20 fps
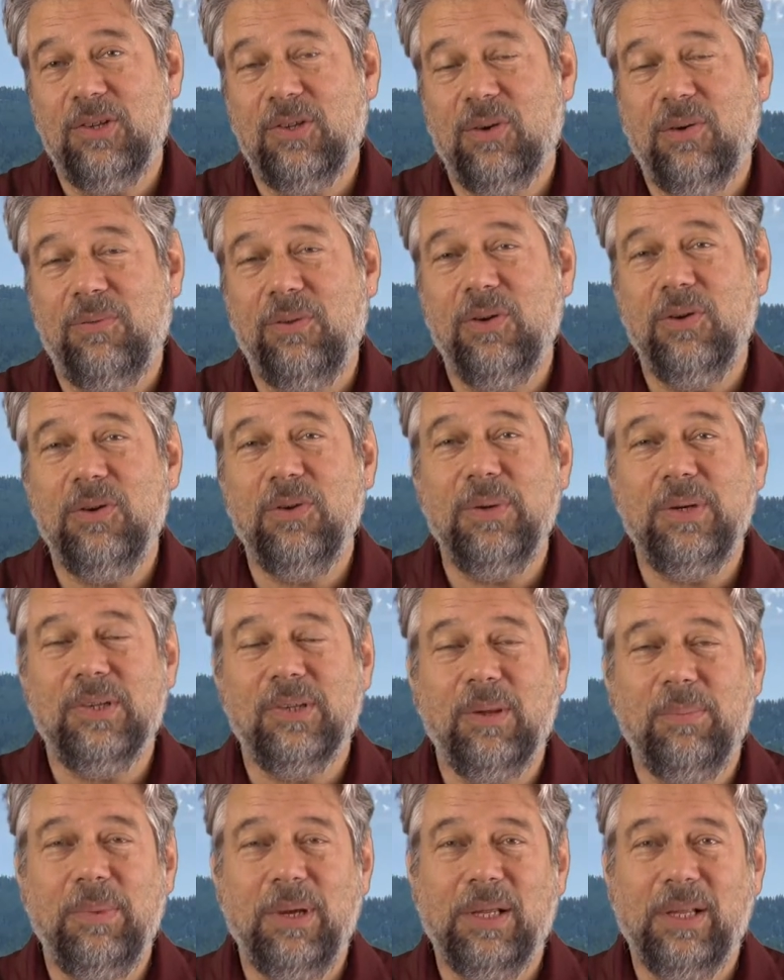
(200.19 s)
So if you're doing
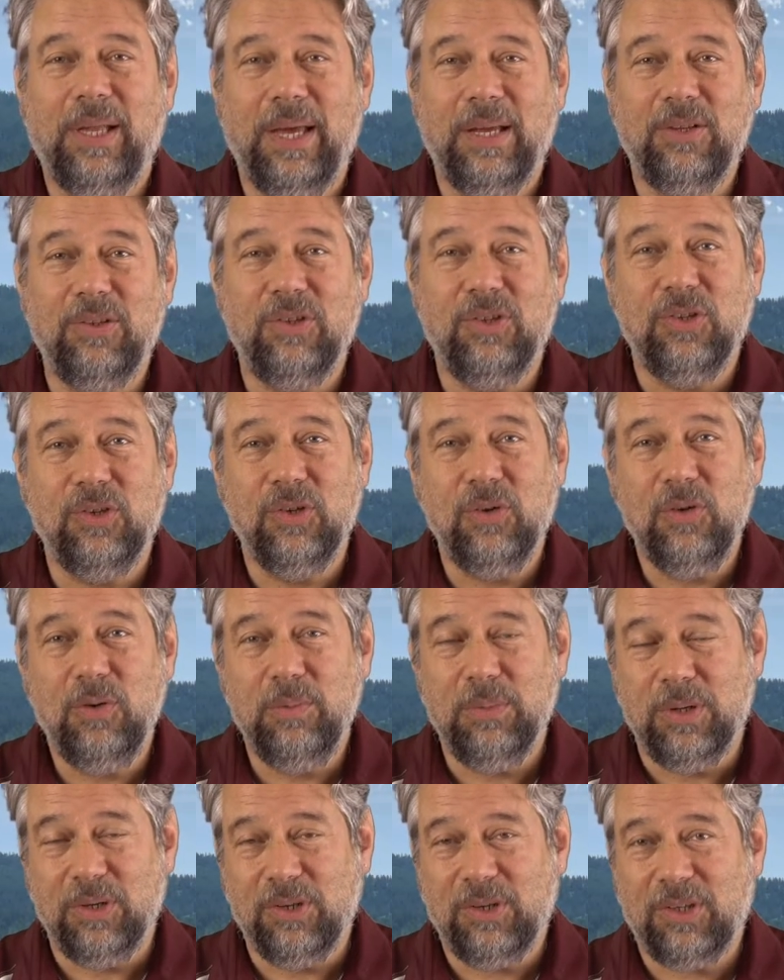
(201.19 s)
something like
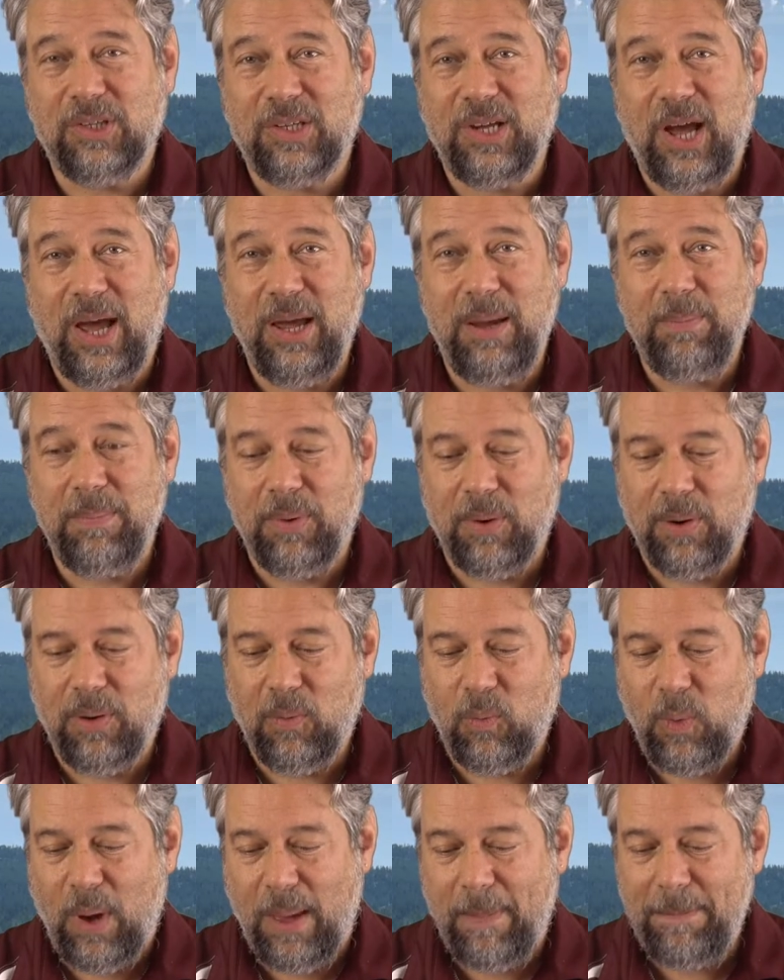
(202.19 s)
Zoom or Skype or
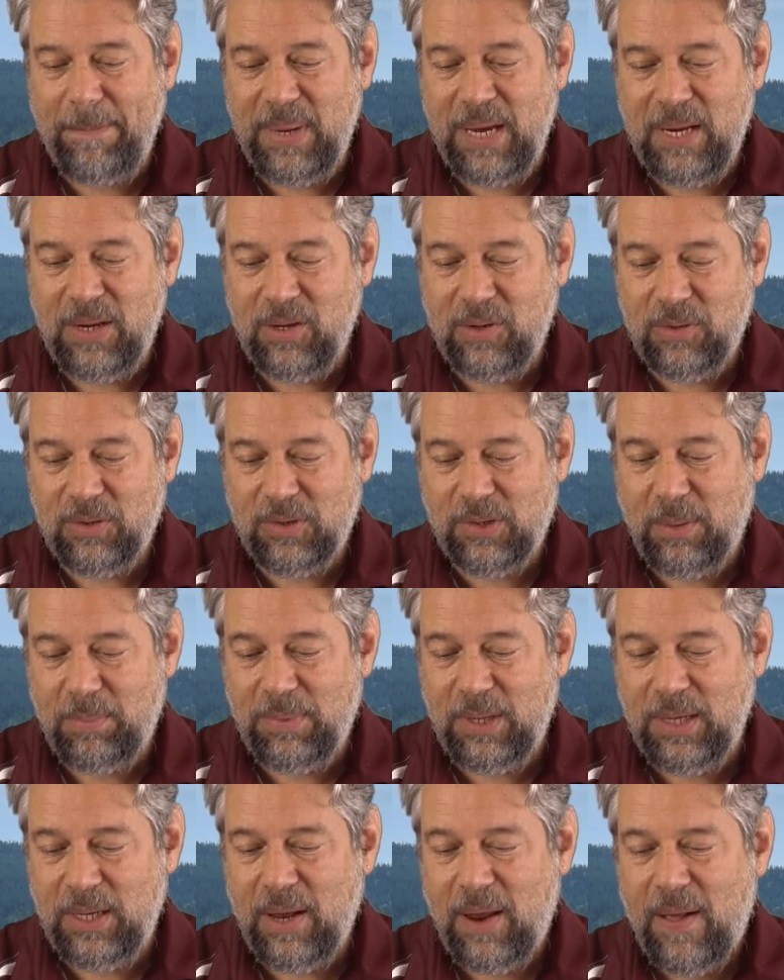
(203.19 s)
web meeting or
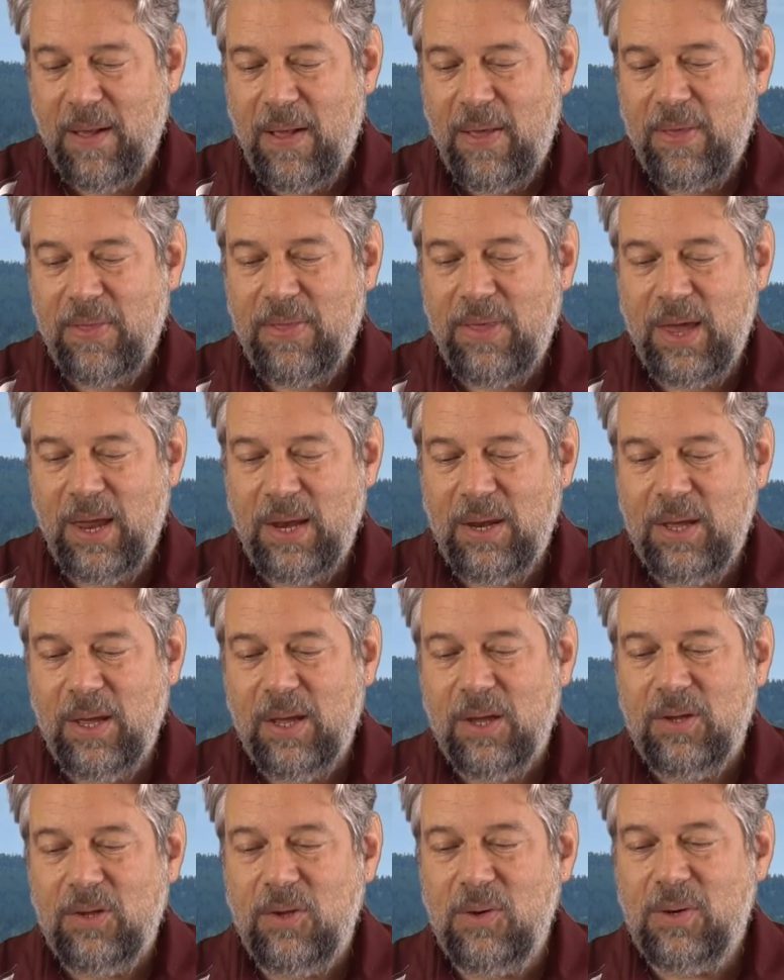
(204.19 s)
something, then
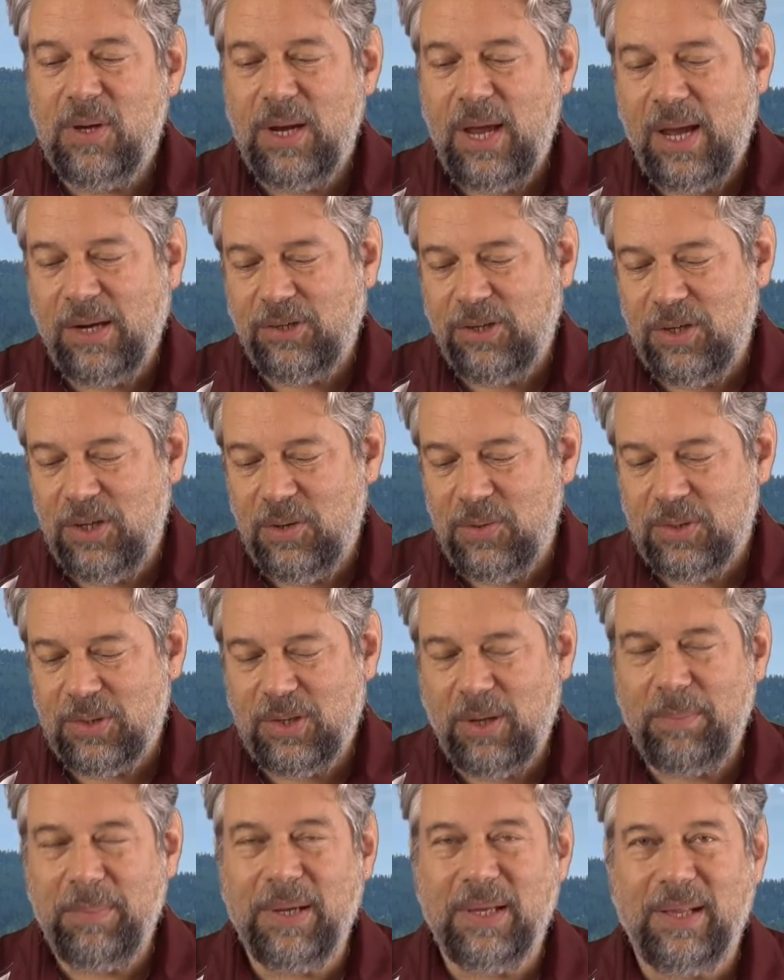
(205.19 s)
you can actually use
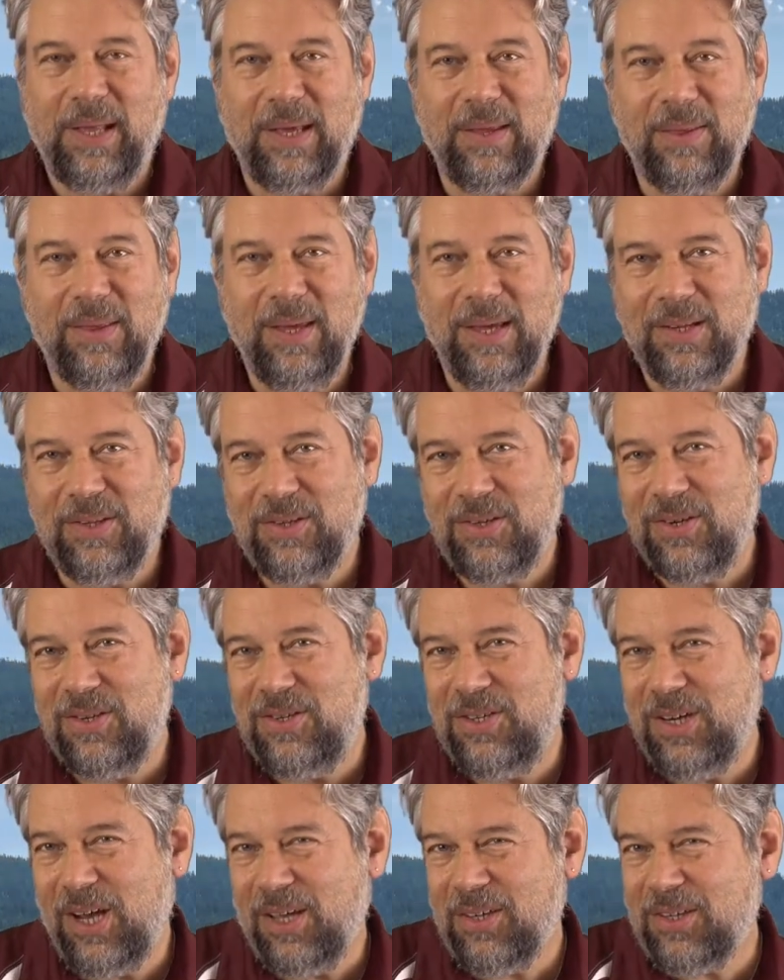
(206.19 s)
something like this
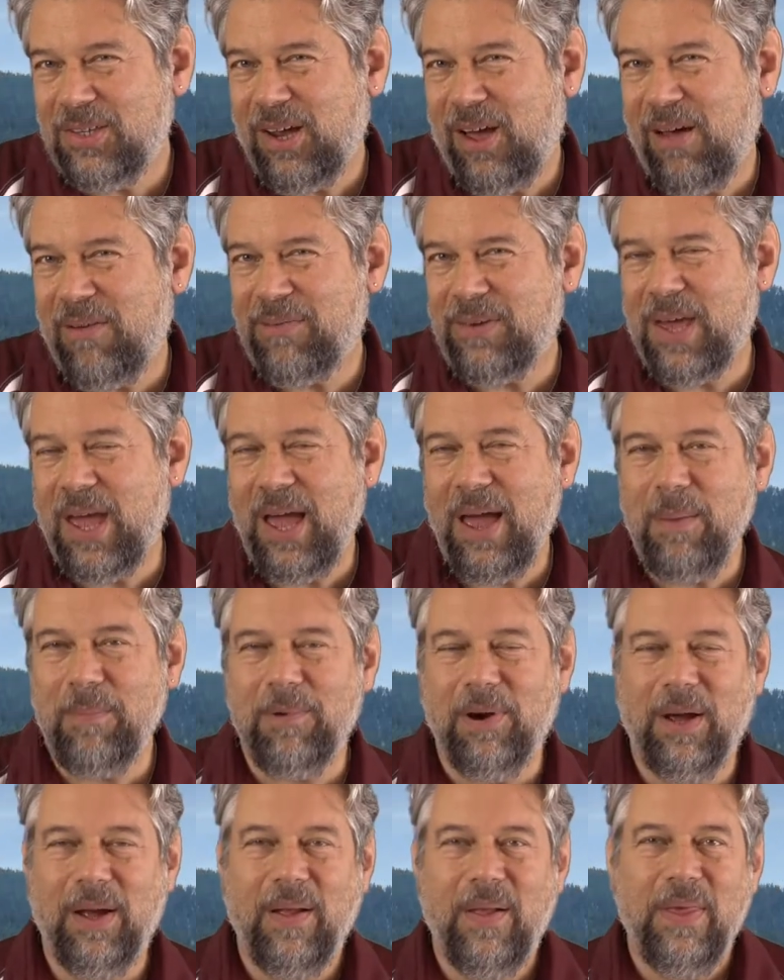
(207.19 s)
just off
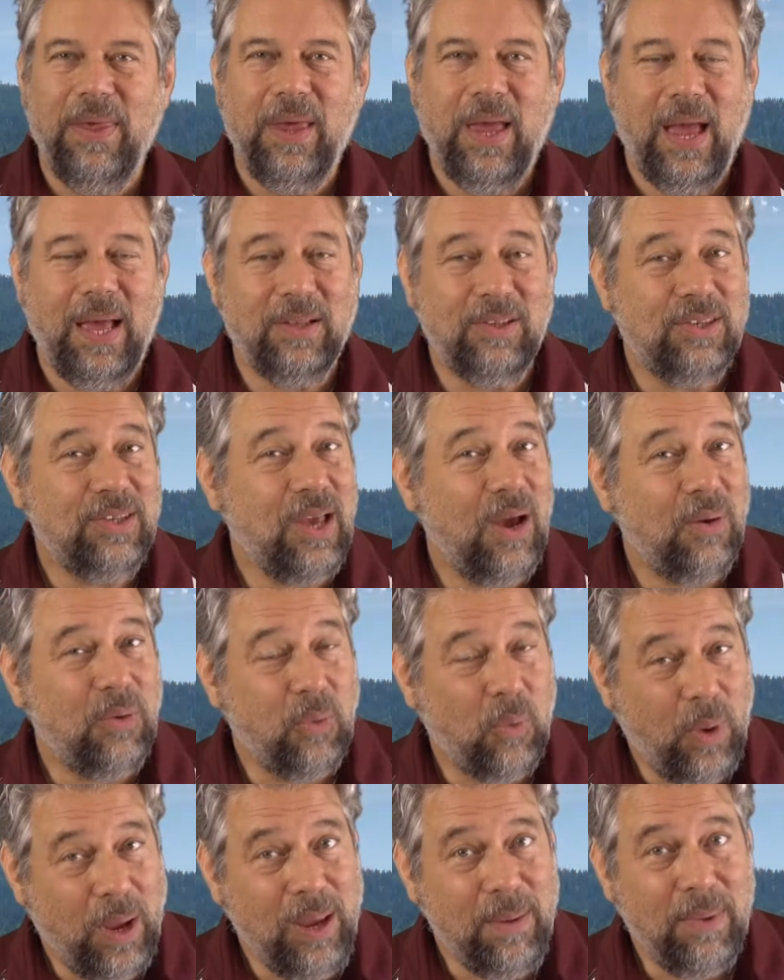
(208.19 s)
camera and
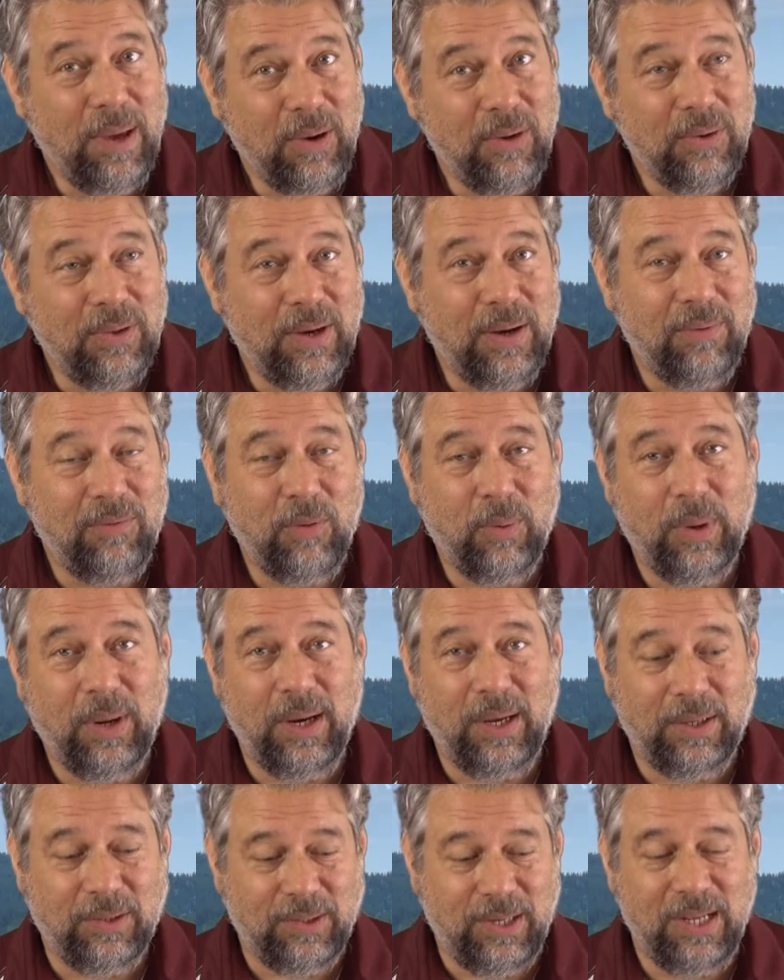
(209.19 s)
sound way better than everyone else.